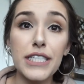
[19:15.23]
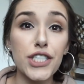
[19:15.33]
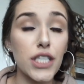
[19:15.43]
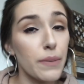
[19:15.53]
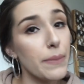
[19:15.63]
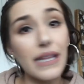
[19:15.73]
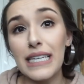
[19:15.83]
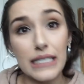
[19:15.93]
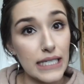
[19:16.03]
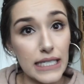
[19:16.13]
There's some people
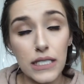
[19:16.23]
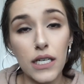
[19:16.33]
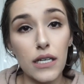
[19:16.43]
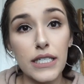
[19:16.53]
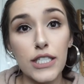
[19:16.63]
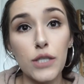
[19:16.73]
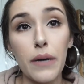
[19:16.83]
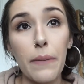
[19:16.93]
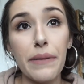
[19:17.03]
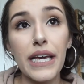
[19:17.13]
that need to continue
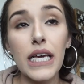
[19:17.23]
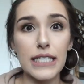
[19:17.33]
pumping.